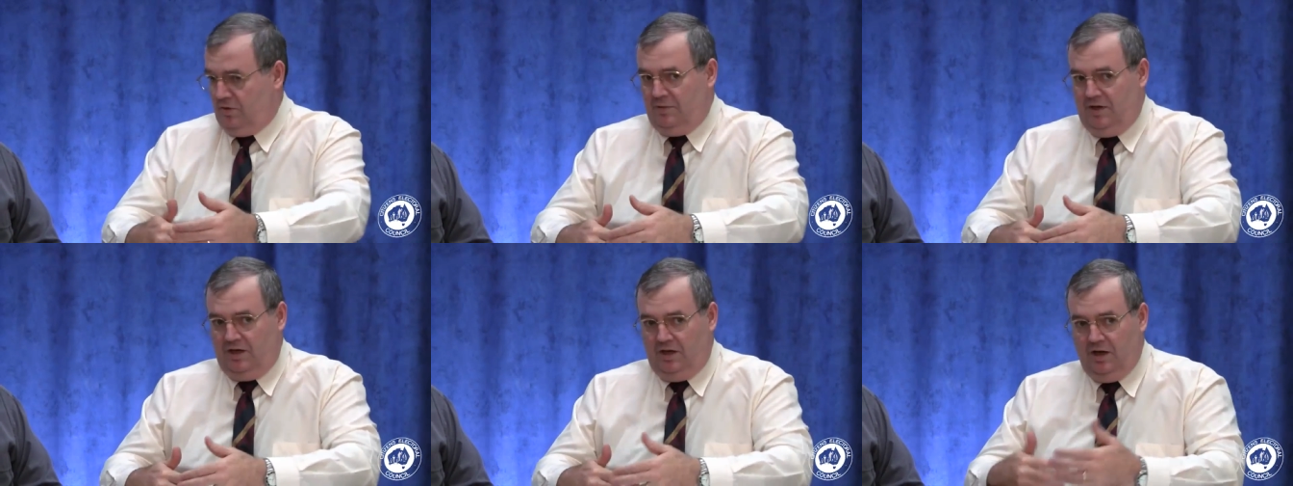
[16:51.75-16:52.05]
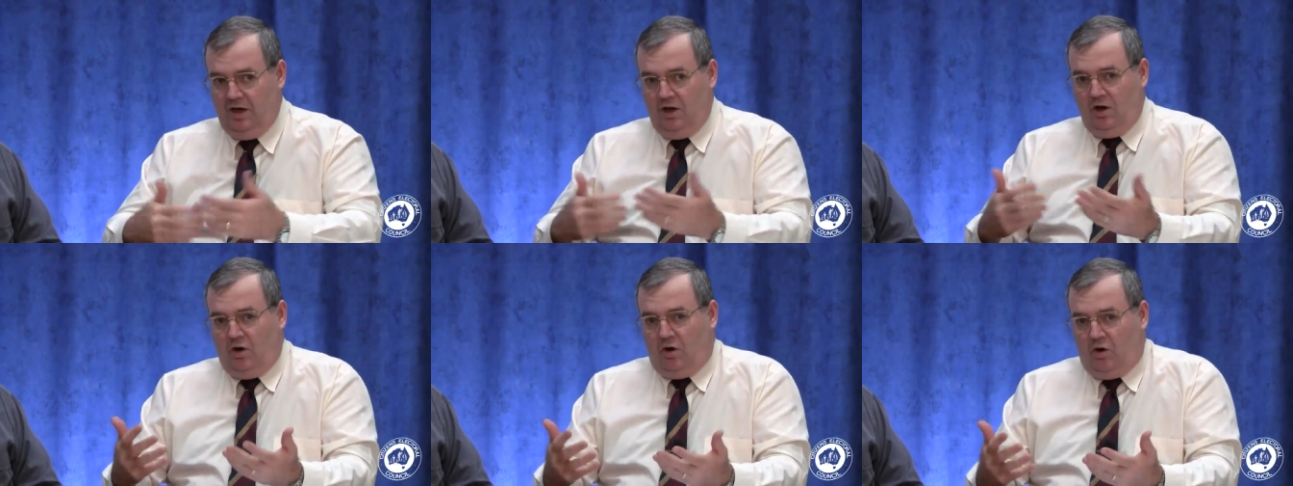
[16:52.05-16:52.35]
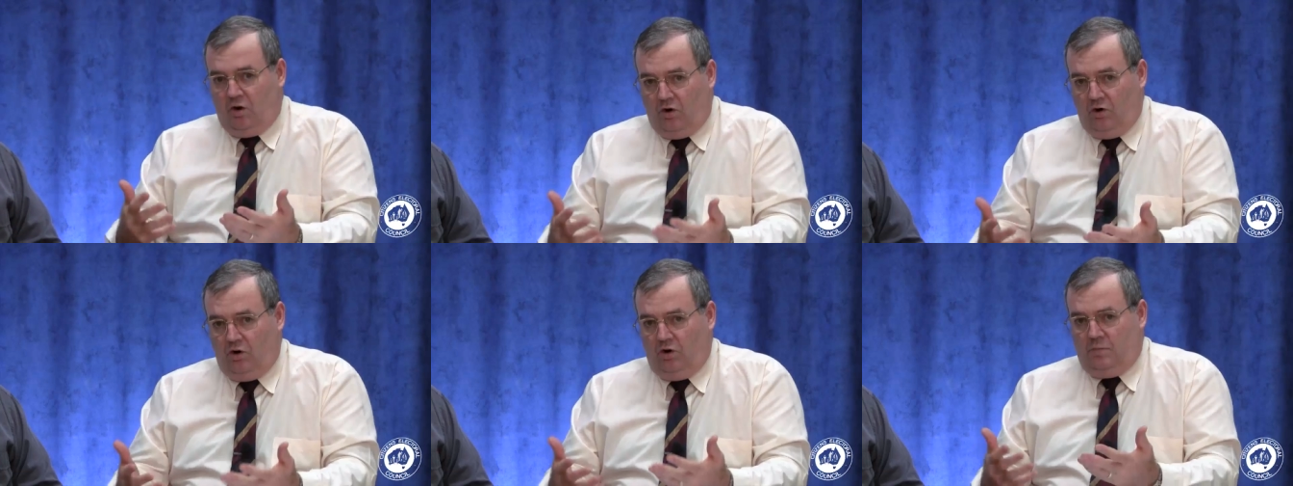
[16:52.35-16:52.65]
I mean,
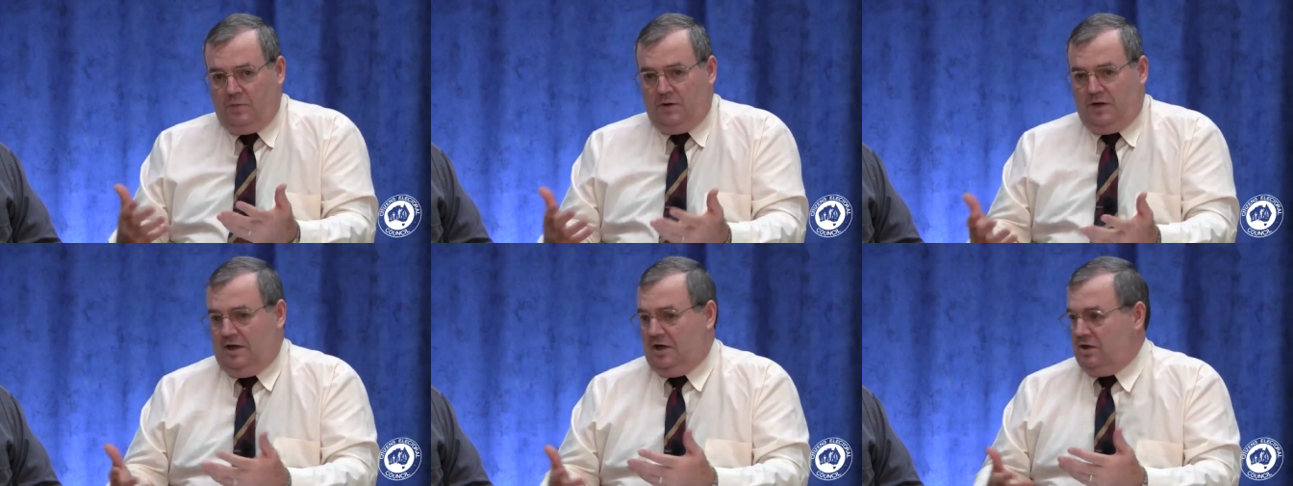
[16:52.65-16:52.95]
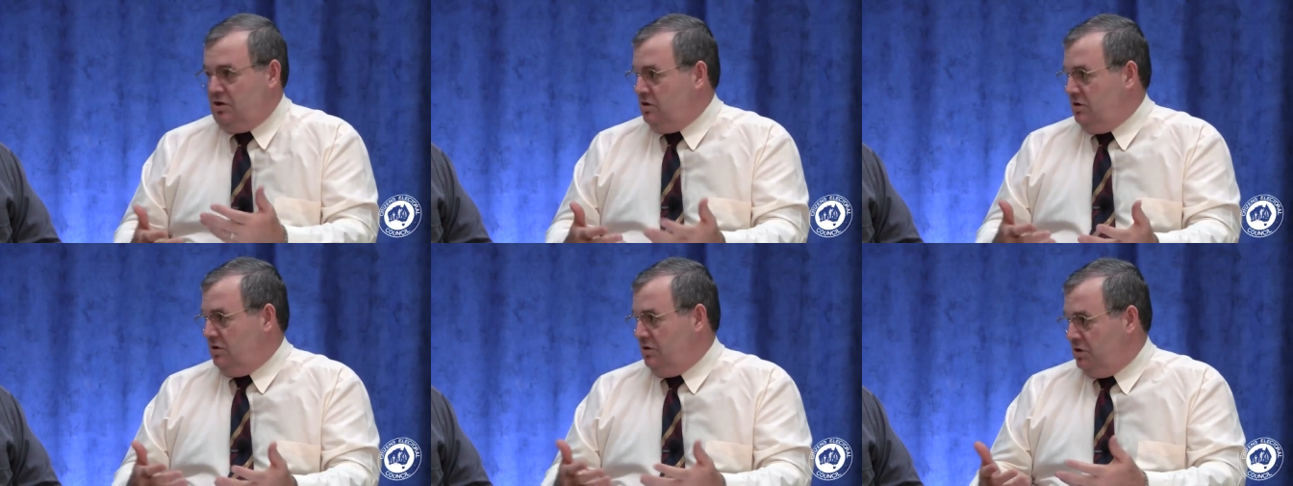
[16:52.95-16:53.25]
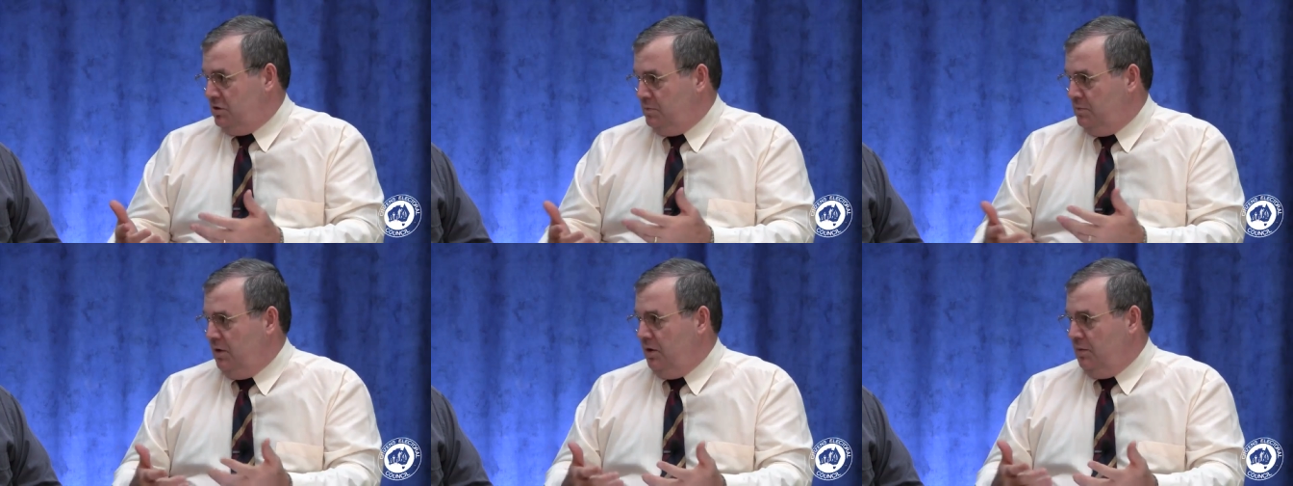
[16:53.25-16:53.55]
oil production on
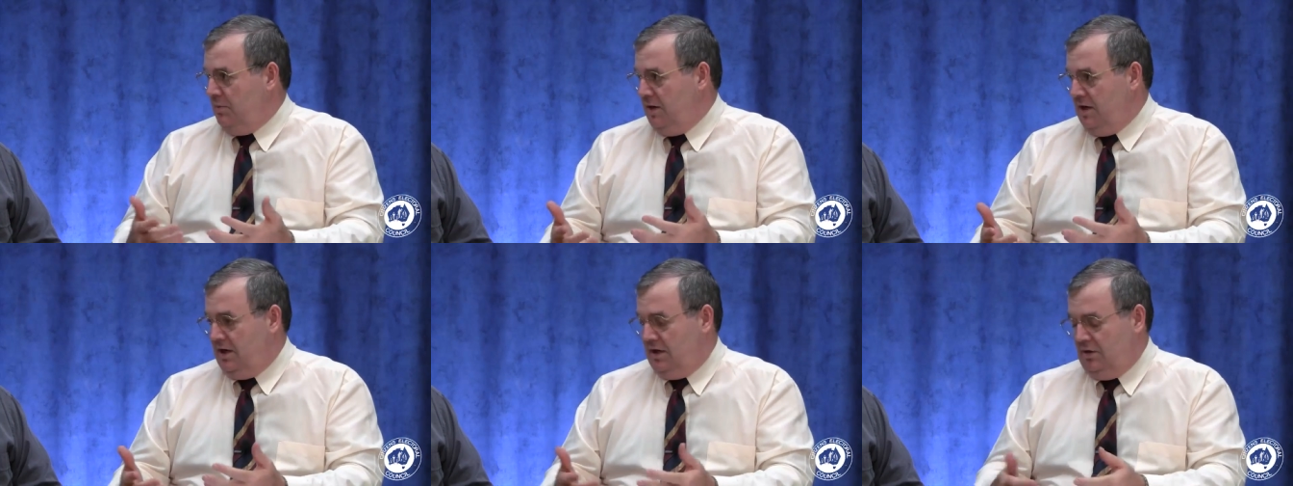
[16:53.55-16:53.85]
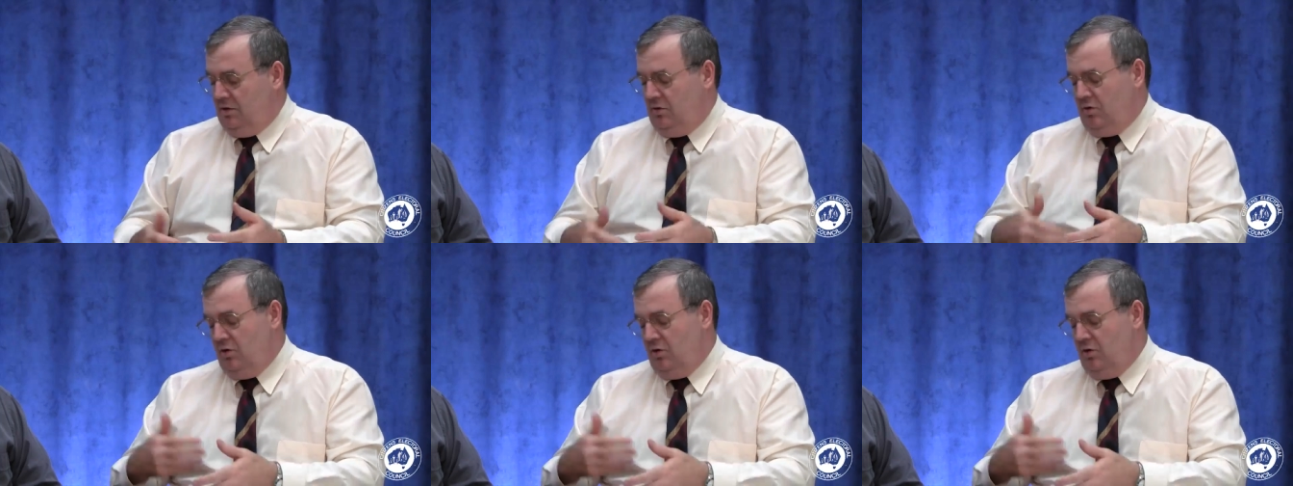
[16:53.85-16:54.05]
the spot market,